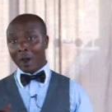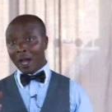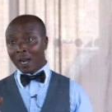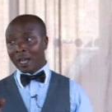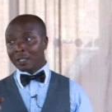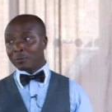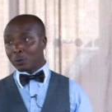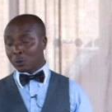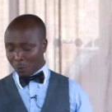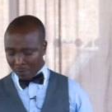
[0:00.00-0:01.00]
a la carte, for
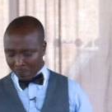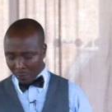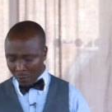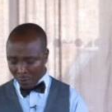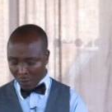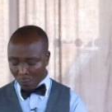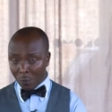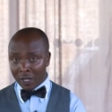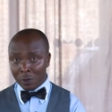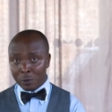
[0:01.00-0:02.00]
2 people,
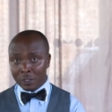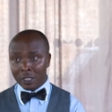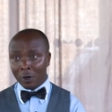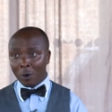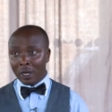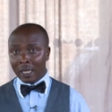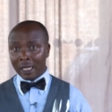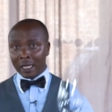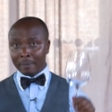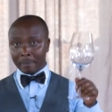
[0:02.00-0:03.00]
we used
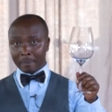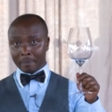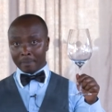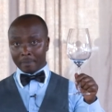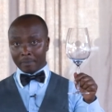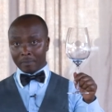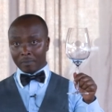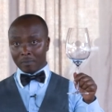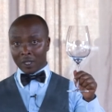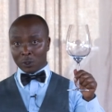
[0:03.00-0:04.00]
only
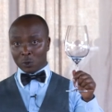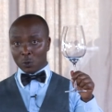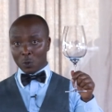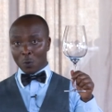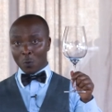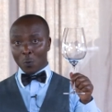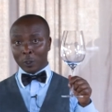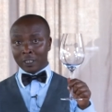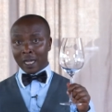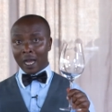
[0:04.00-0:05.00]
the 2
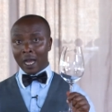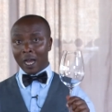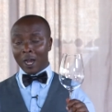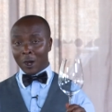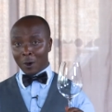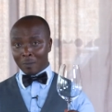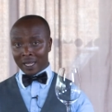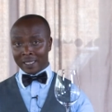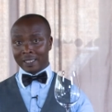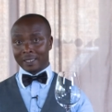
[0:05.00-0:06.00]
water
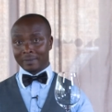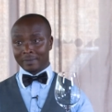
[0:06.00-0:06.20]
goblets.